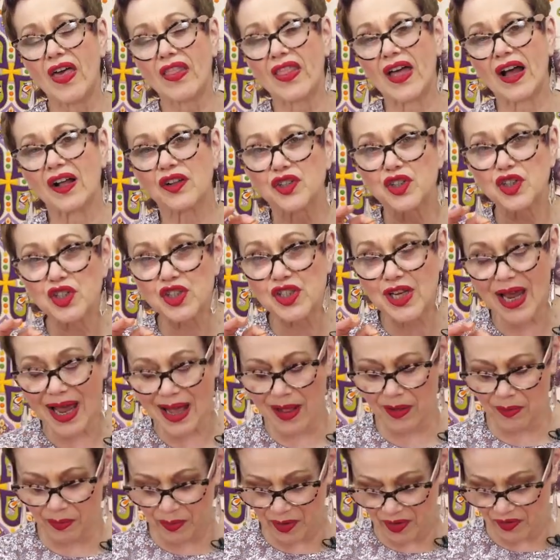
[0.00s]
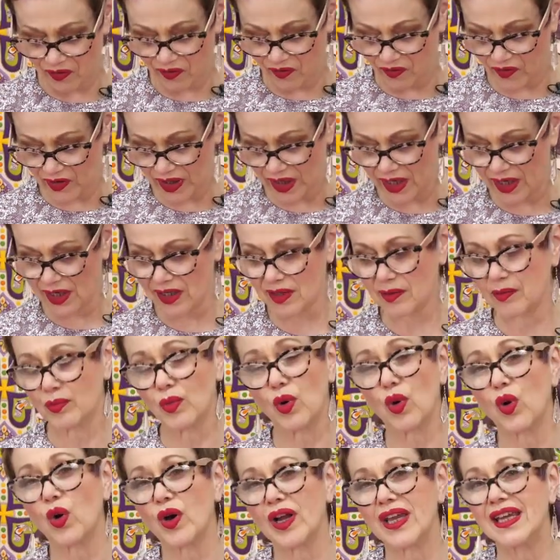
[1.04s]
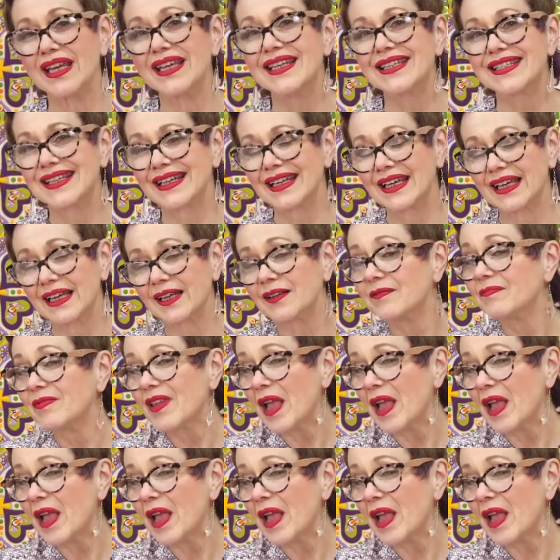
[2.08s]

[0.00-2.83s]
That'll just help it feed more easily.